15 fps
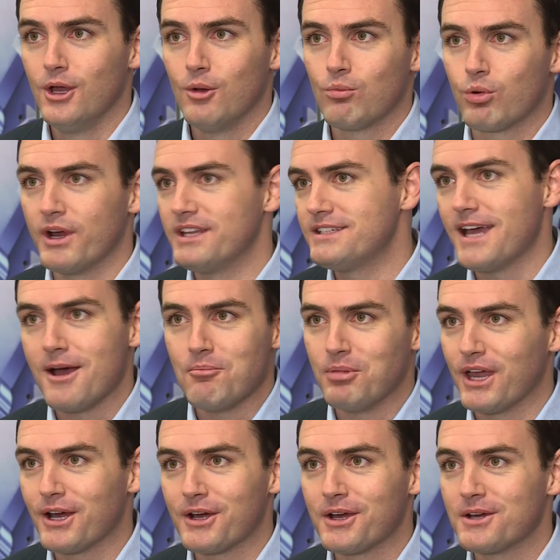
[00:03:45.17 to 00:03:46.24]
break down
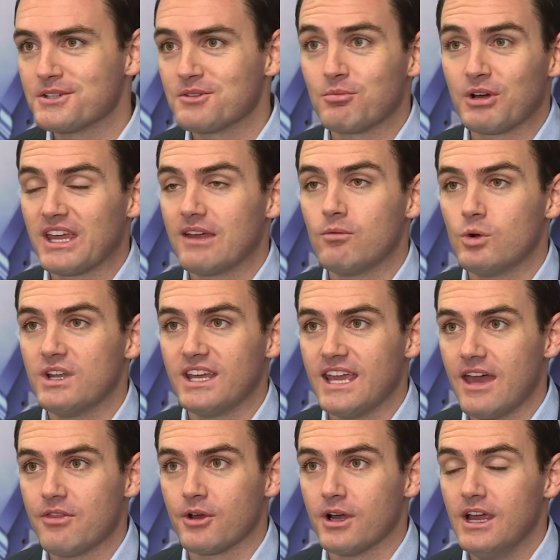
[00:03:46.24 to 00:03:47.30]
barriers and bring everyone
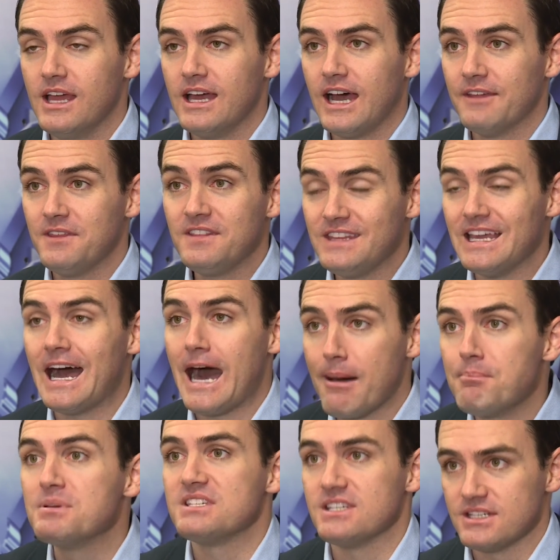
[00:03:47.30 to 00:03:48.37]
together, I think the
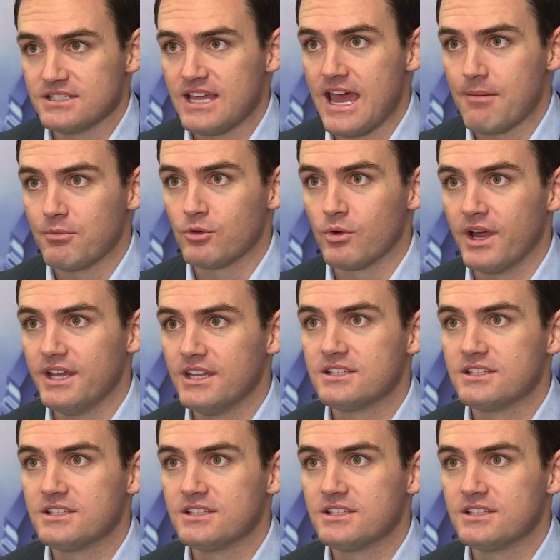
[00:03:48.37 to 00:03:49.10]
opposite has happened, right?